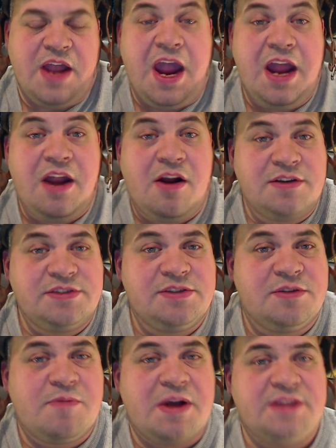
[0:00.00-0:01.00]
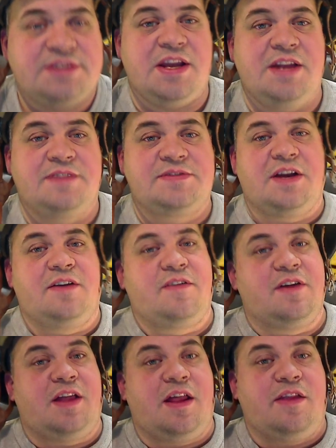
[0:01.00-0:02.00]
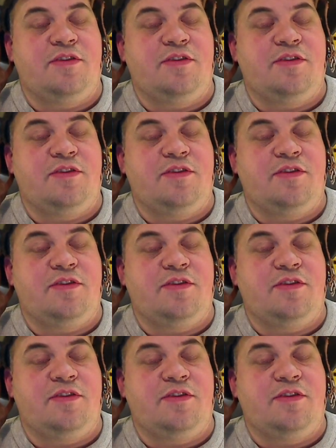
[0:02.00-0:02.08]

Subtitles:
And also my state of South Carolina,